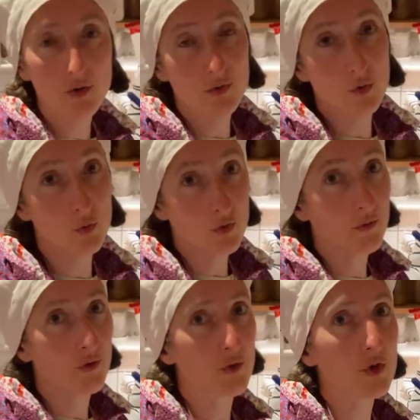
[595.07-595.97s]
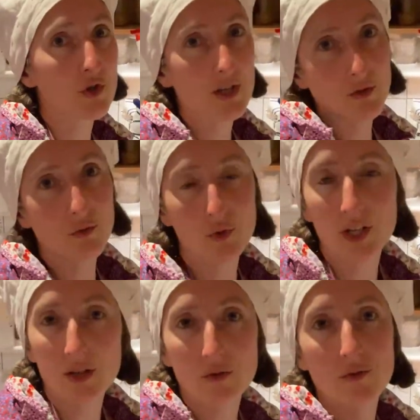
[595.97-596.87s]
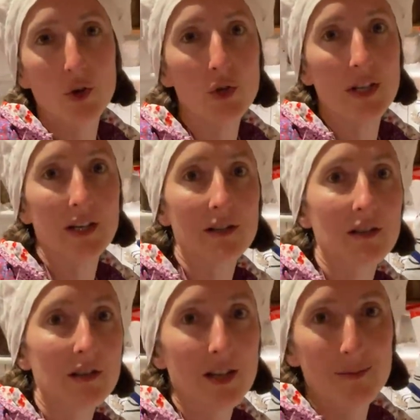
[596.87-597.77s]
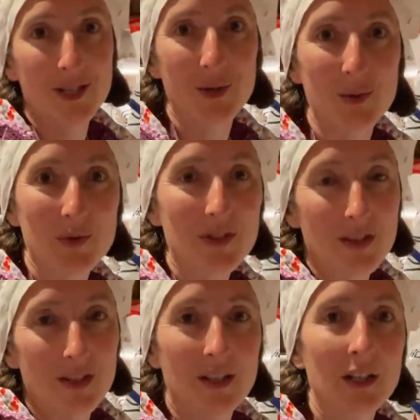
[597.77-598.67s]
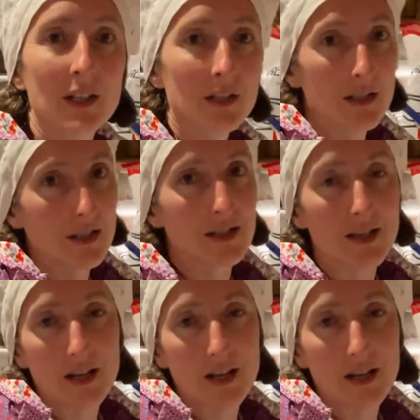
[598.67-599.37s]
not good for us, and if we can avoid excess chemicals, it's